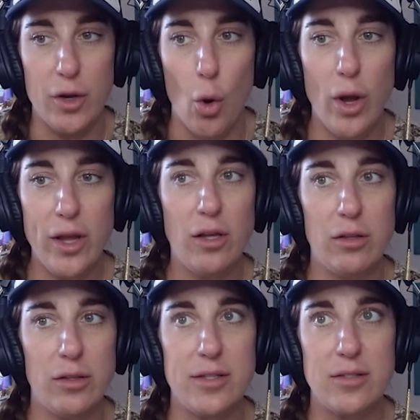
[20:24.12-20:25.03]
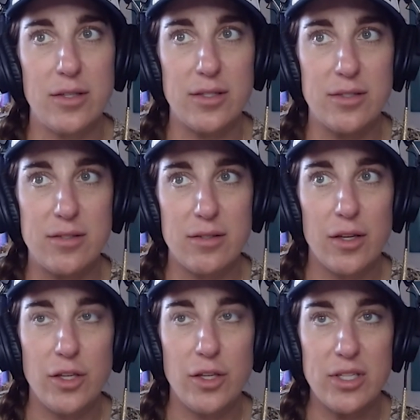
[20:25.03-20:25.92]
oil is
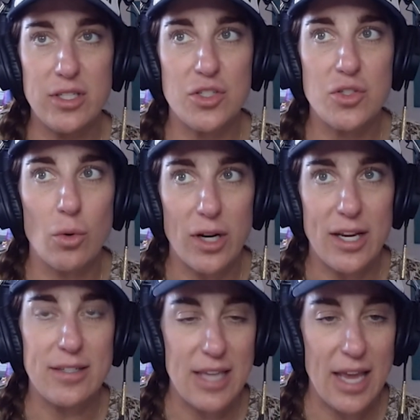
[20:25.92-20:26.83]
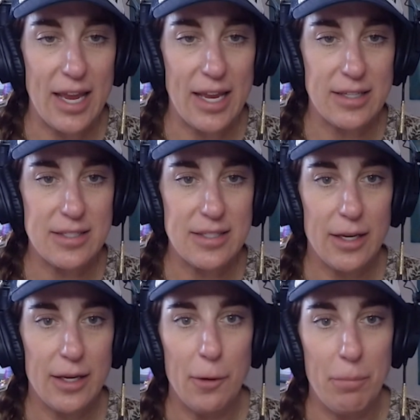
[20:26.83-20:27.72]
you can store it in tanks,
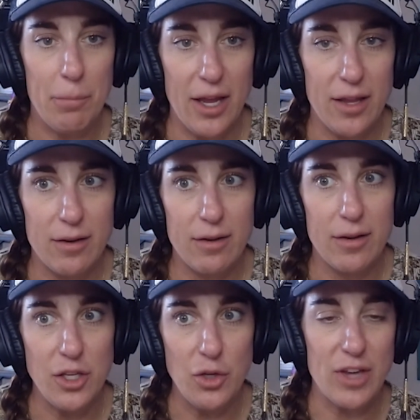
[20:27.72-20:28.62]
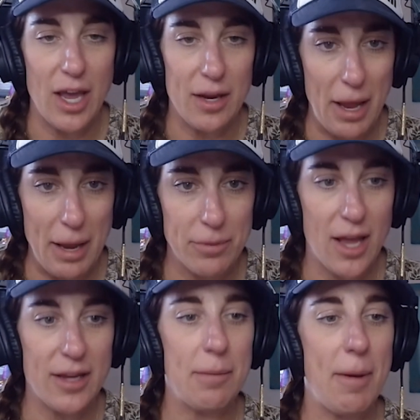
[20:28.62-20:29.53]
but you've got
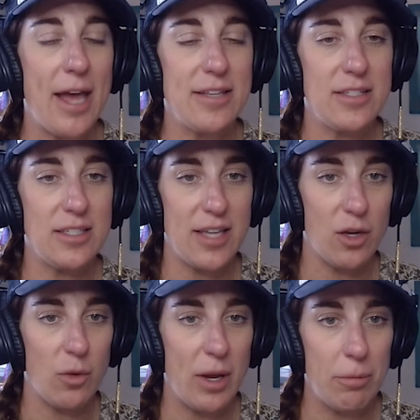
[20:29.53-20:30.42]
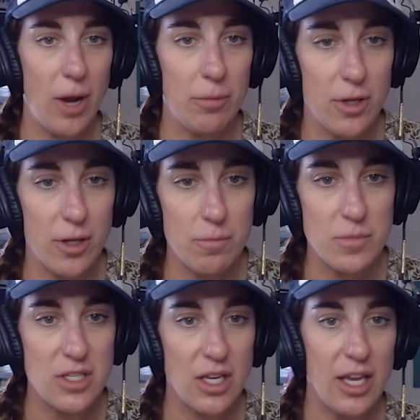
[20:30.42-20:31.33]
pipeline capacity takeaway
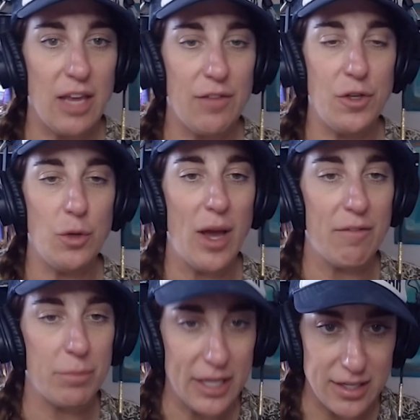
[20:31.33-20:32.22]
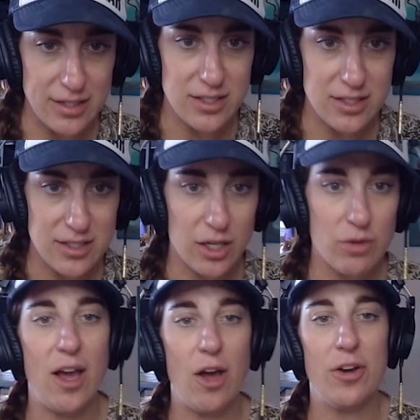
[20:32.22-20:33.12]
problems. If you have plants that go
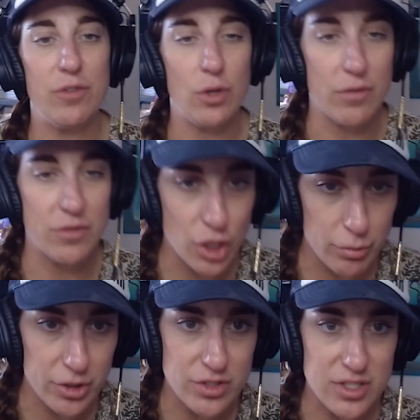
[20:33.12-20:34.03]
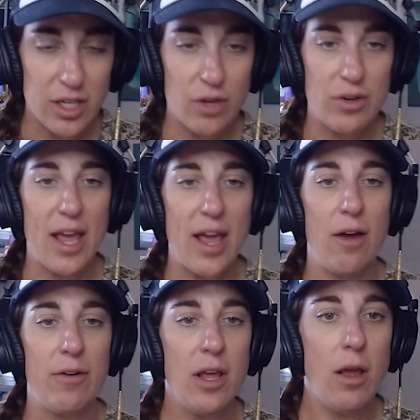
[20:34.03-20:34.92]
down, if you have terminals that go
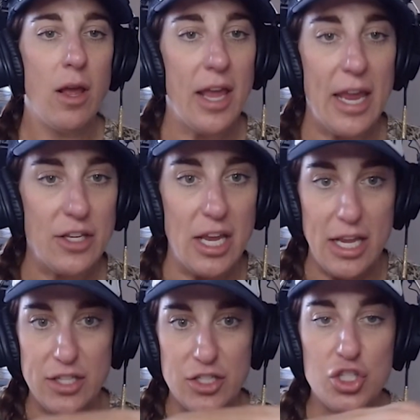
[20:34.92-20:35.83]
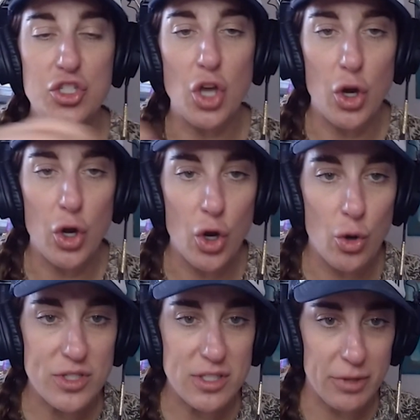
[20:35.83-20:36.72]
down, it's
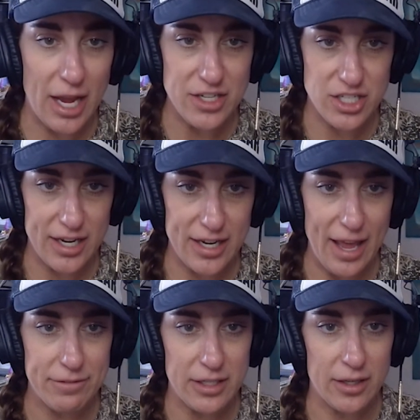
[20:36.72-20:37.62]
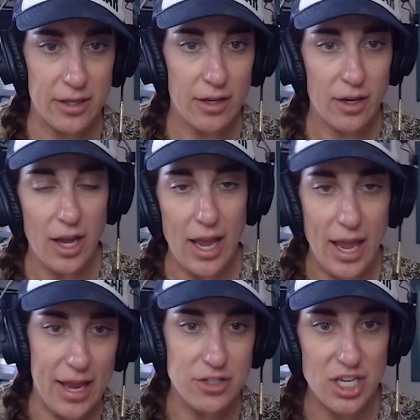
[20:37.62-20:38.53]
so supply chain heavy
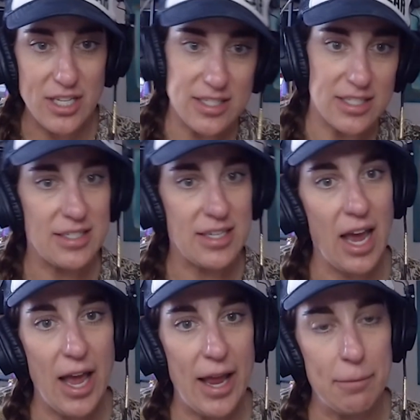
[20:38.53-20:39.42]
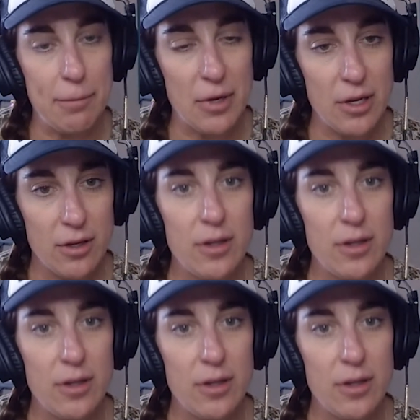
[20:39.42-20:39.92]
and just in time,